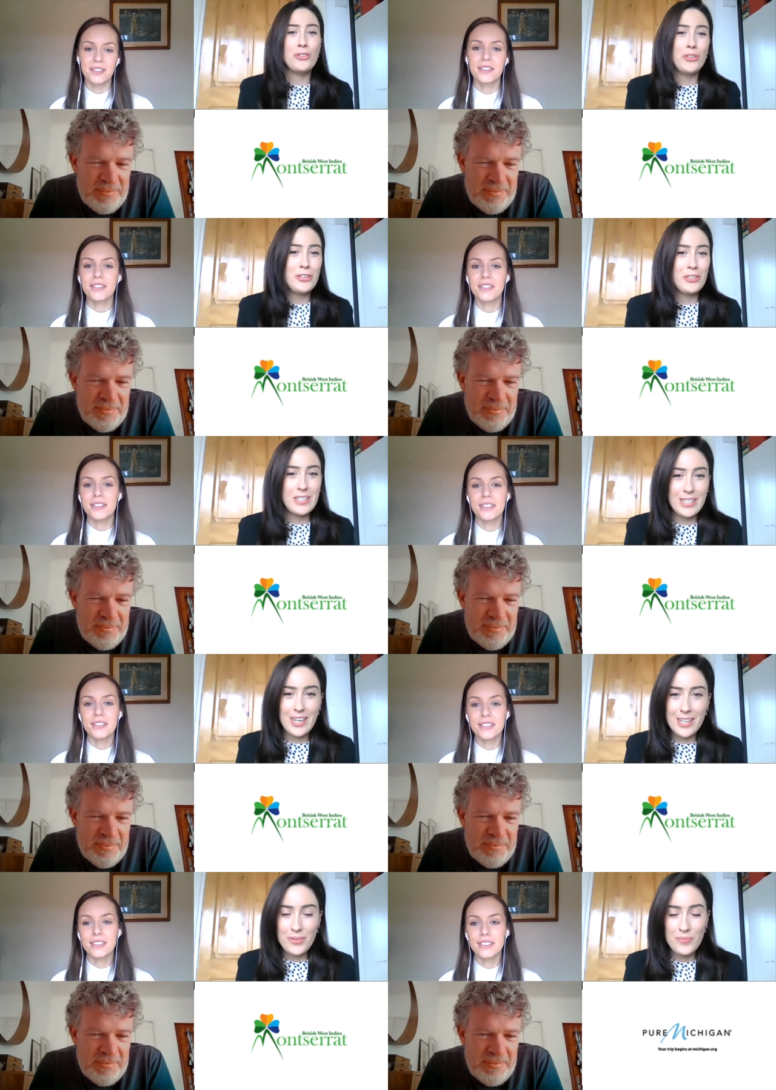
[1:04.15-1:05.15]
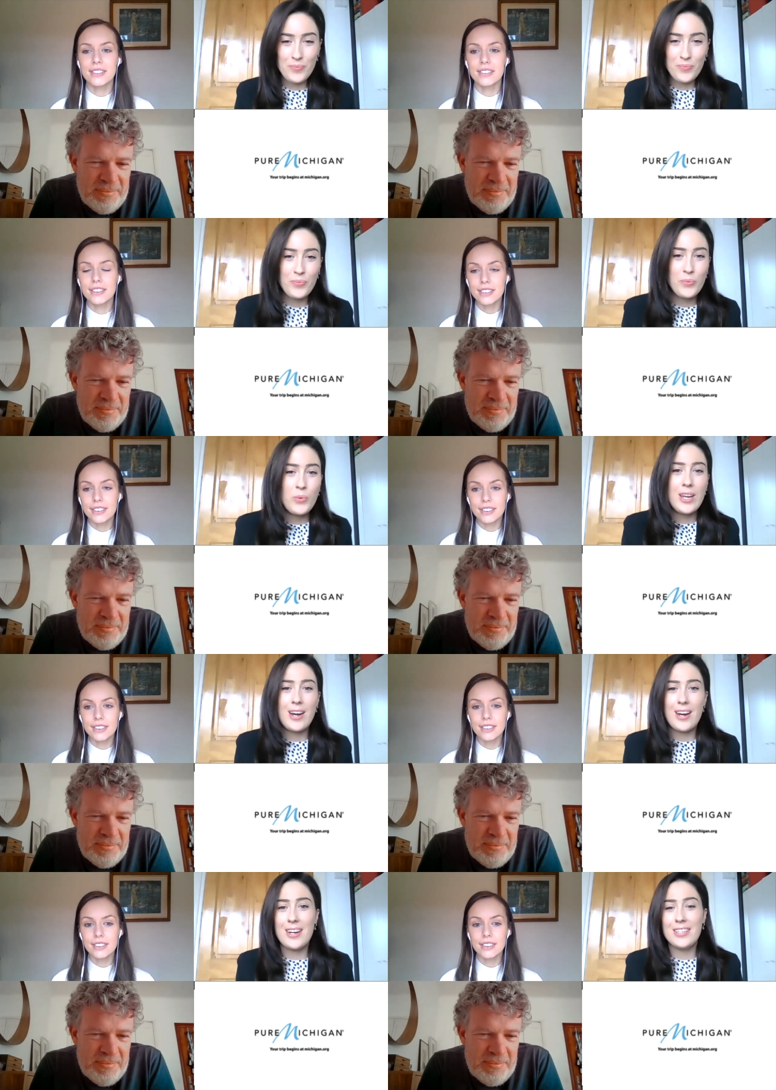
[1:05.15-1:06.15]
Speaker 1: joining us today. We
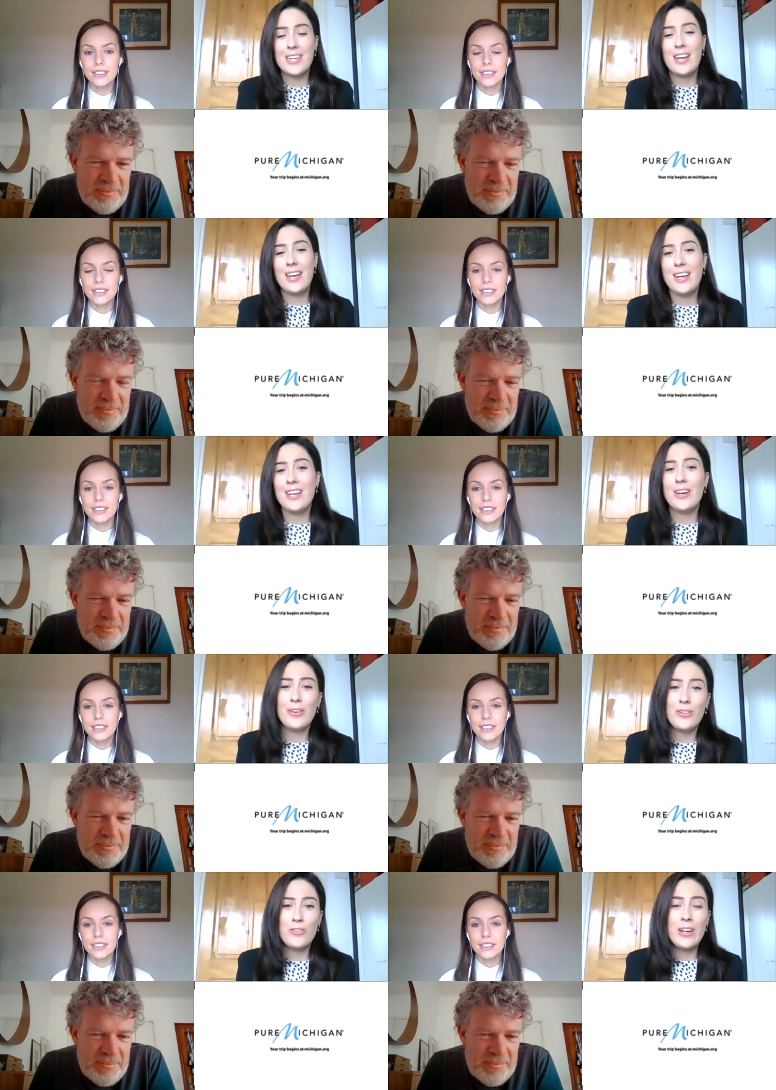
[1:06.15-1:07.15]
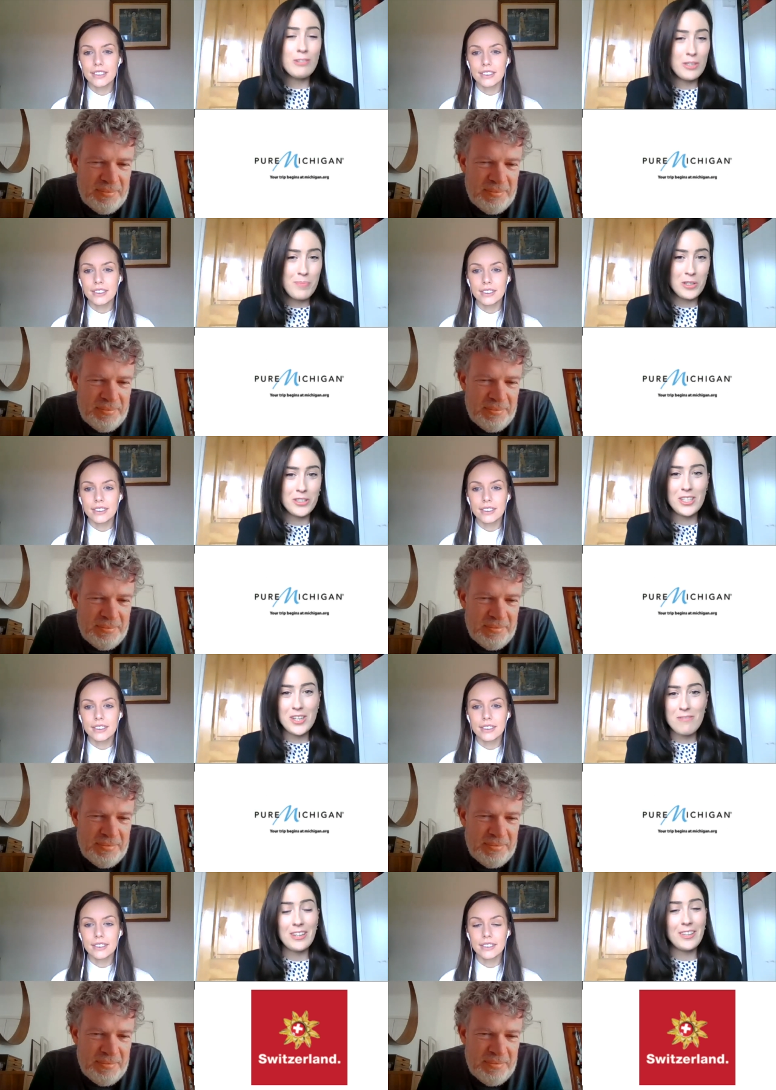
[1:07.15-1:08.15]
had a great response to
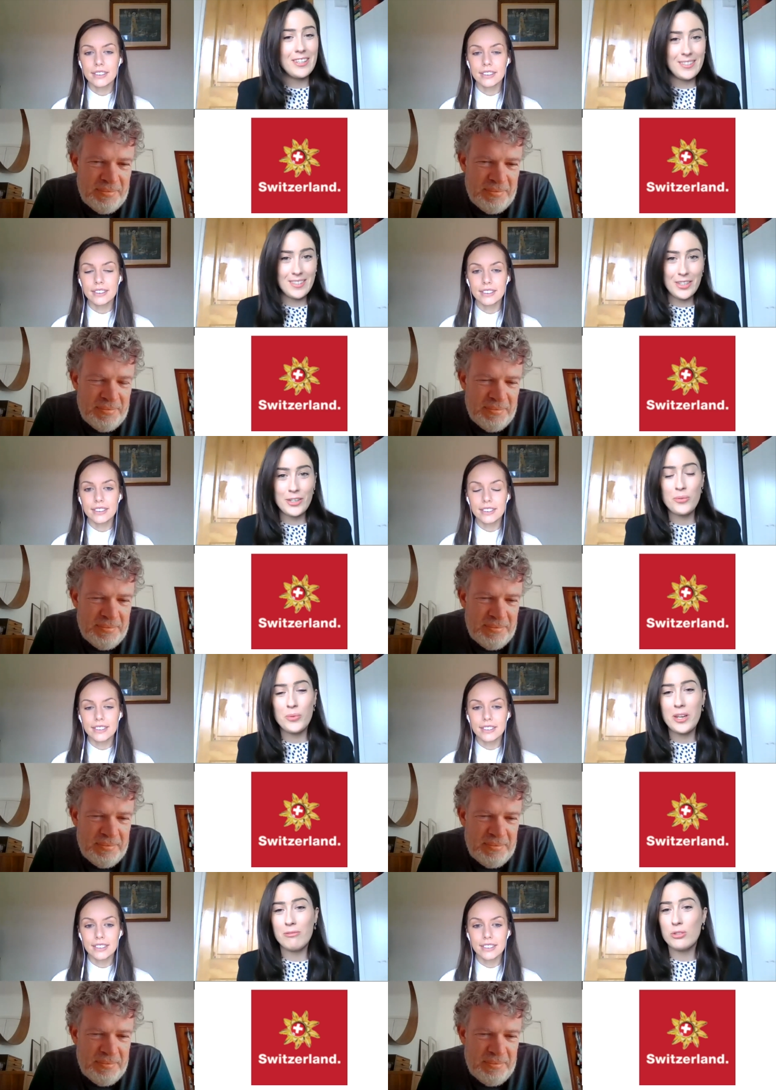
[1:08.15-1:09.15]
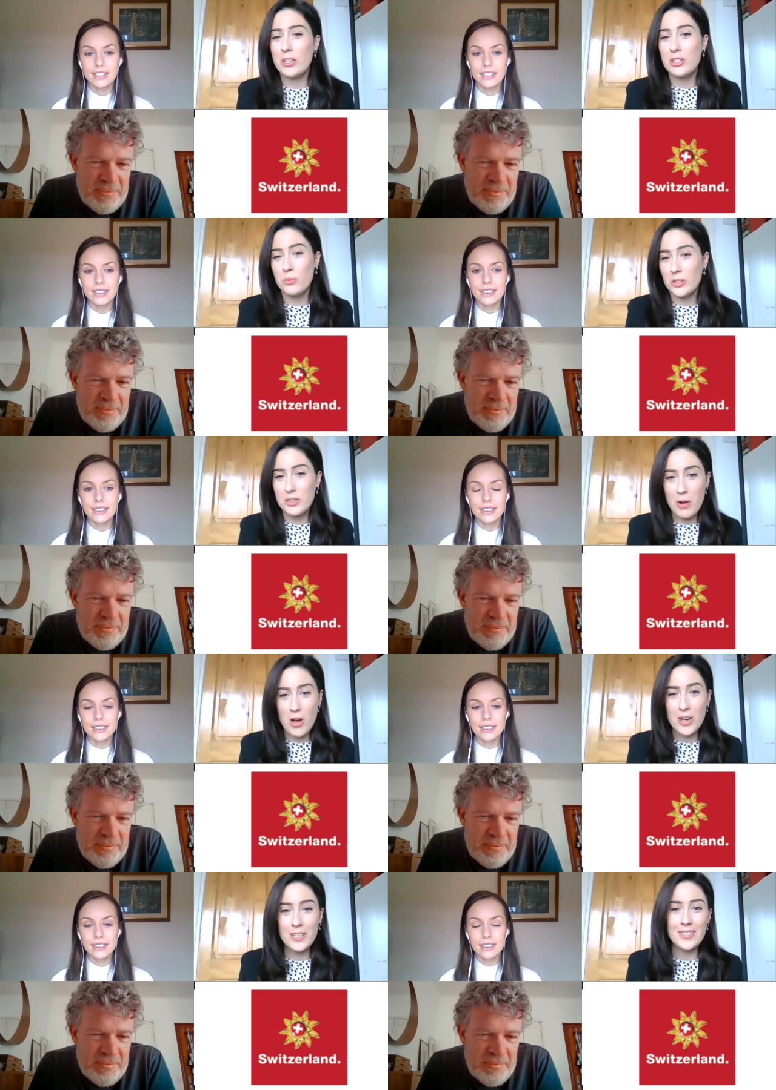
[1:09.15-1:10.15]
the event this year. We have 21
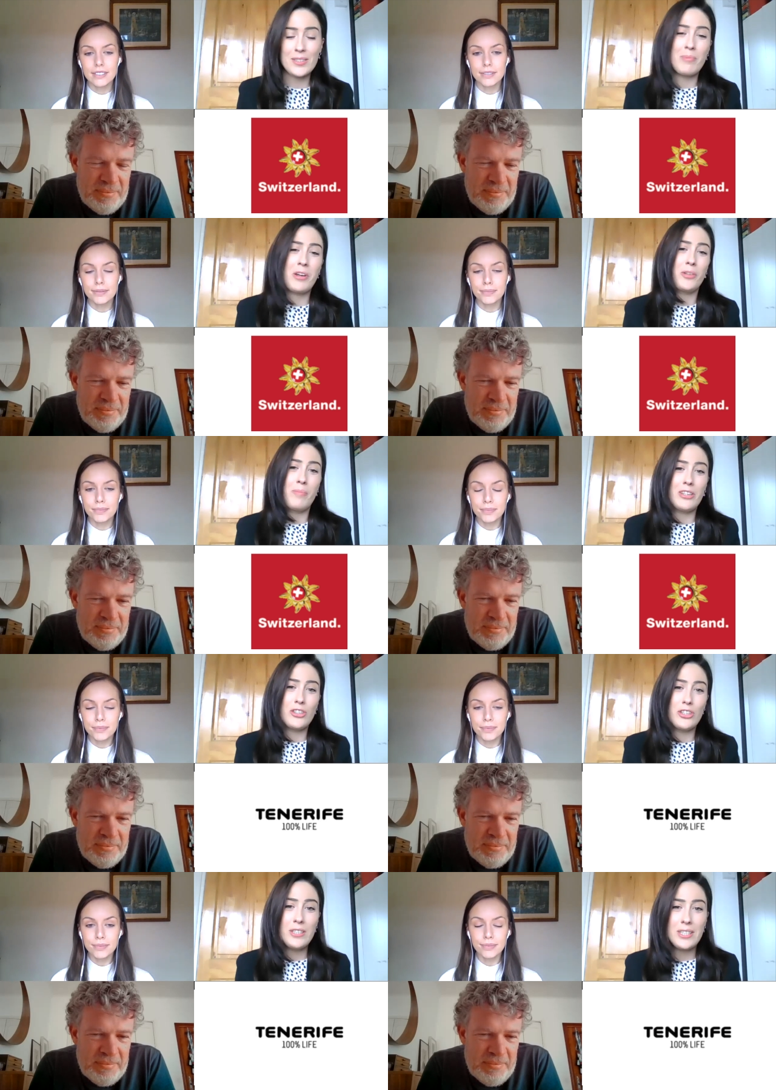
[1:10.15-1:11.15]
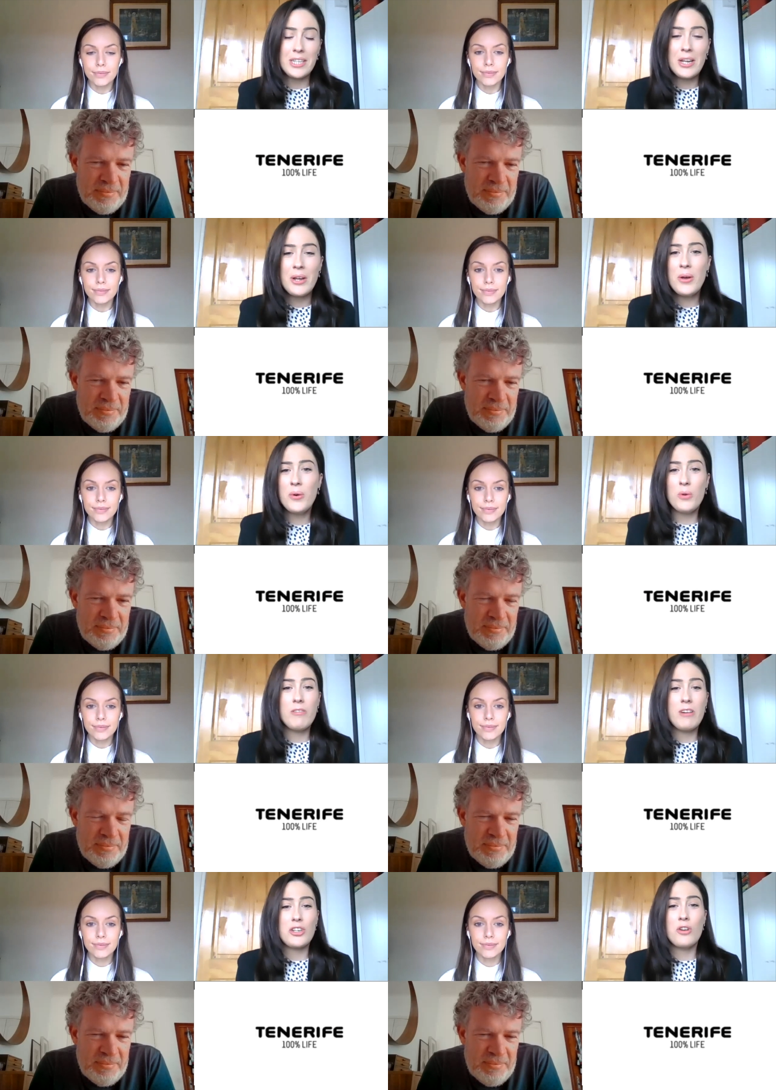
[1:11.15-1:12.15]
suppliers, as Michael mentioned.
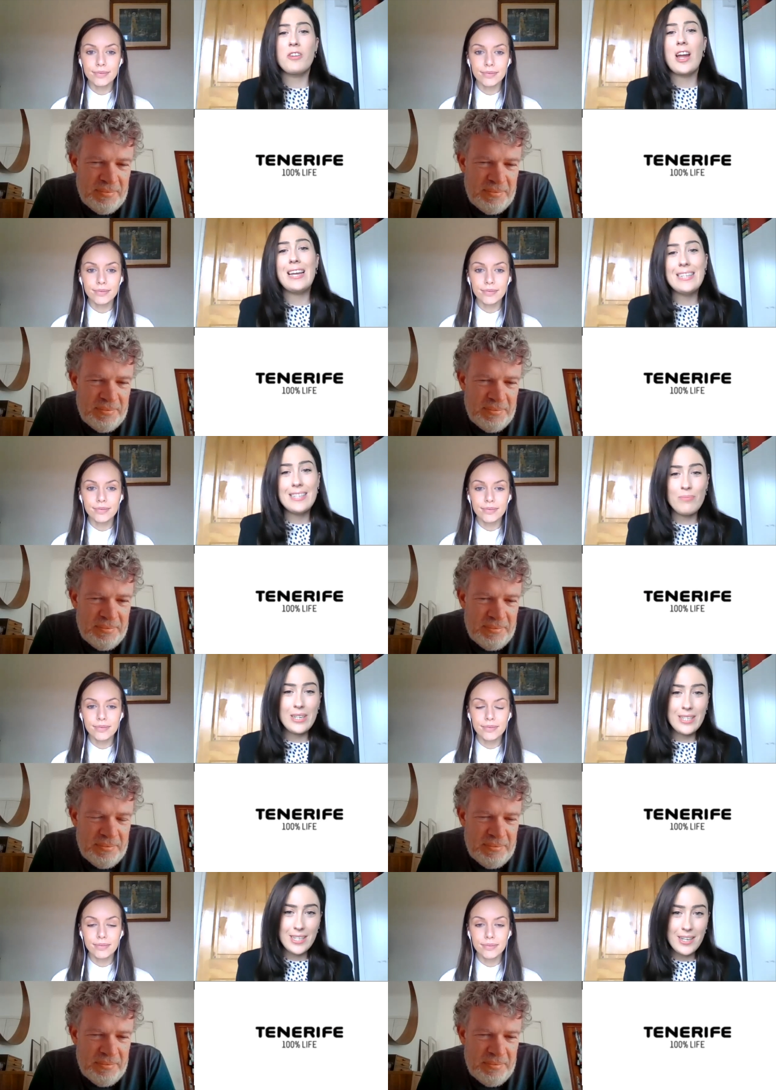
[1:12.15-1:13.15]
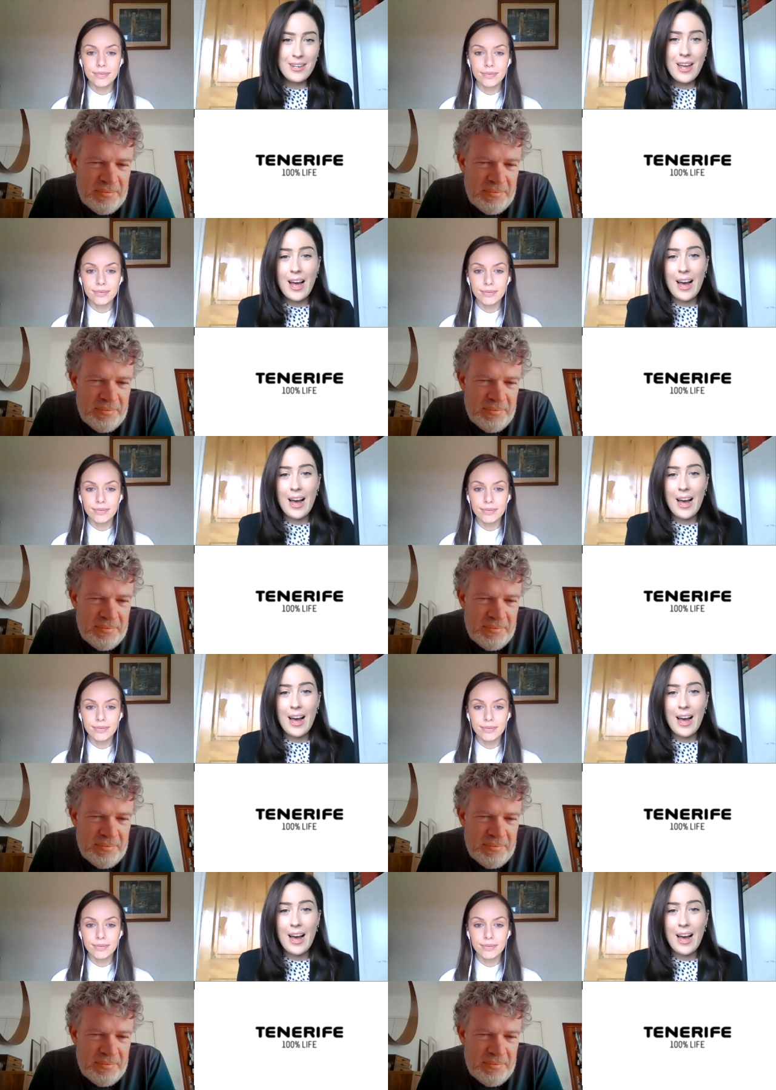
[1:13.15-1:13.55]
We've had over 80 media,